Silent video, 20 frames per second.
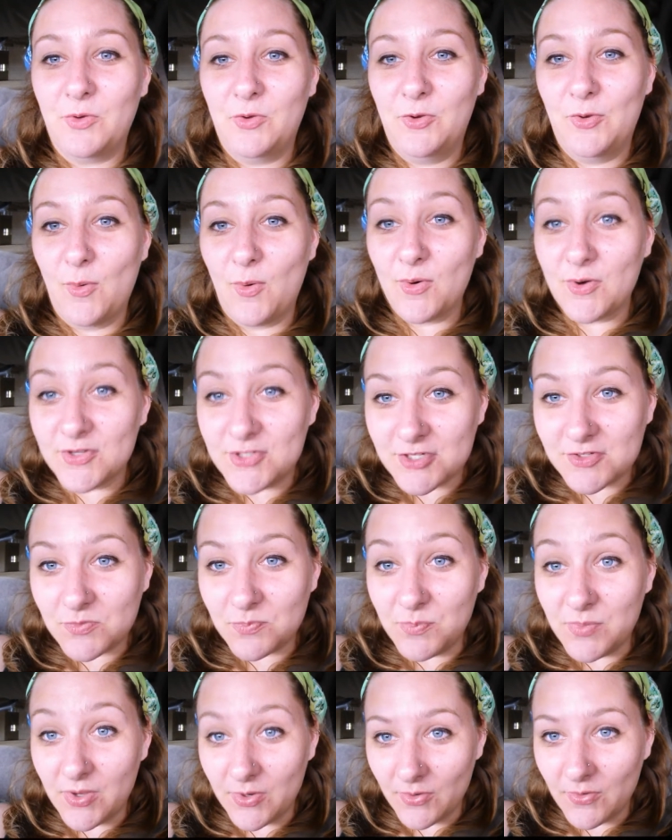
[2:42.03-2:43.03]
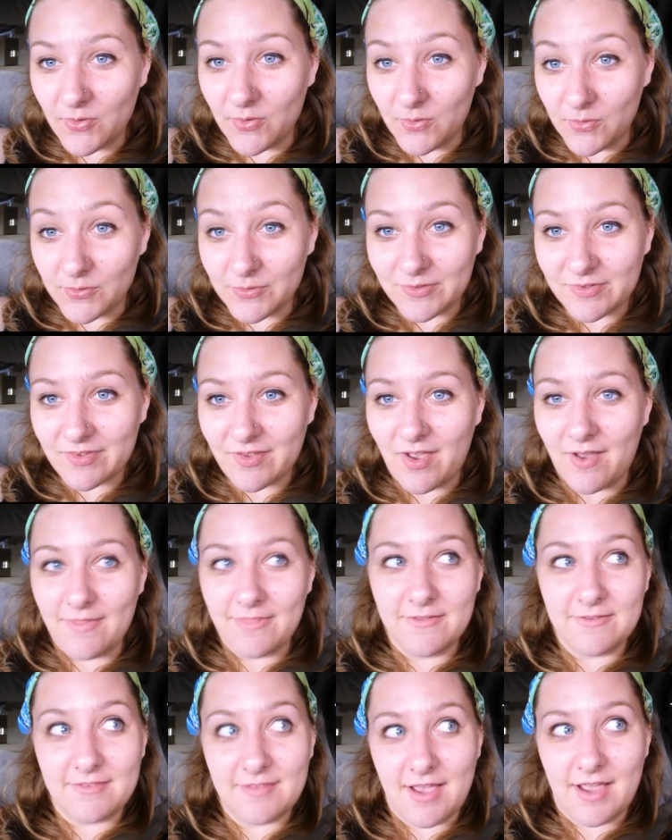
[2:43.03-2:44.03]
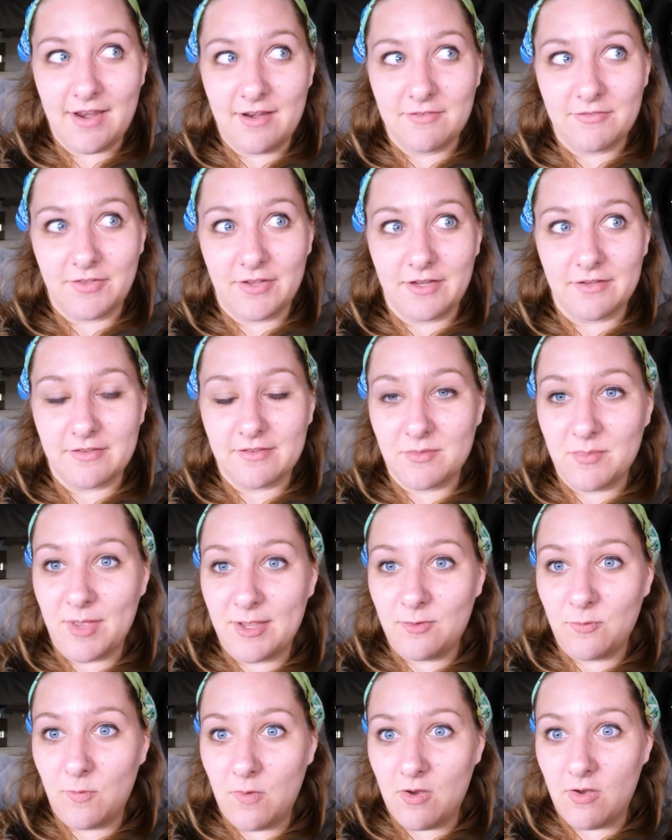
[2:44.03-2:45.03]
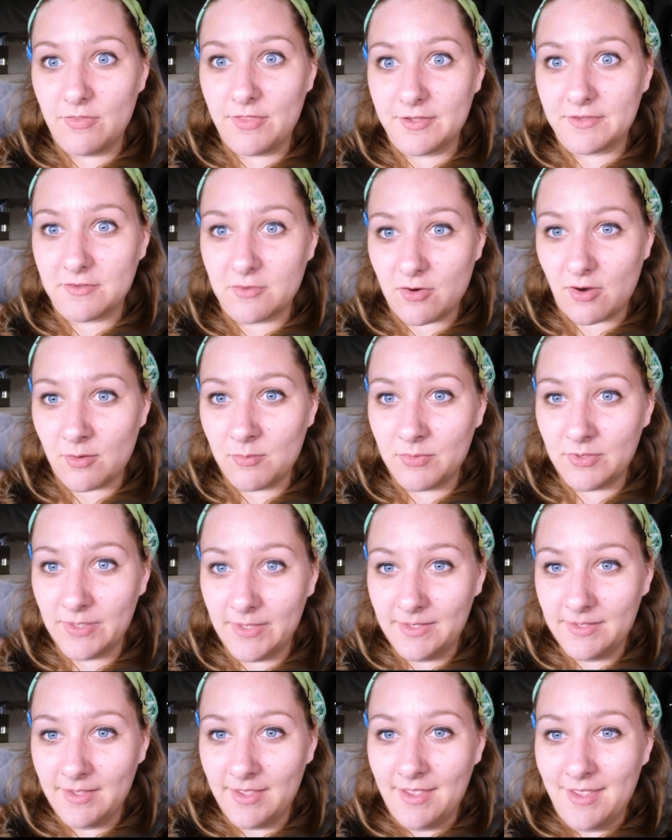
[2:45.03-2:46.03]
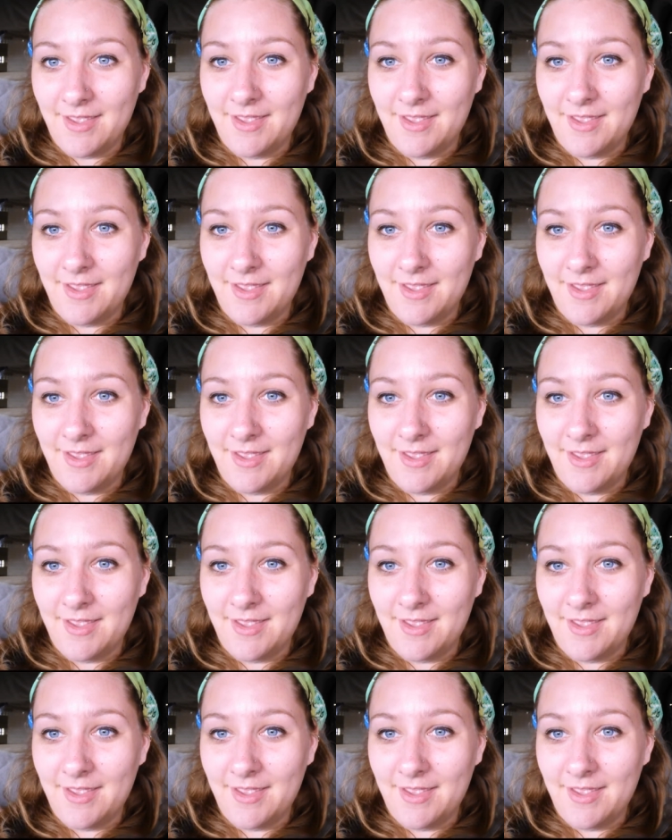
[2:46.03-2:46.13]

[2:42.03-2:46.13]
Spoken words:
gorgeous murals on the side of like a cement wall that's crumbling.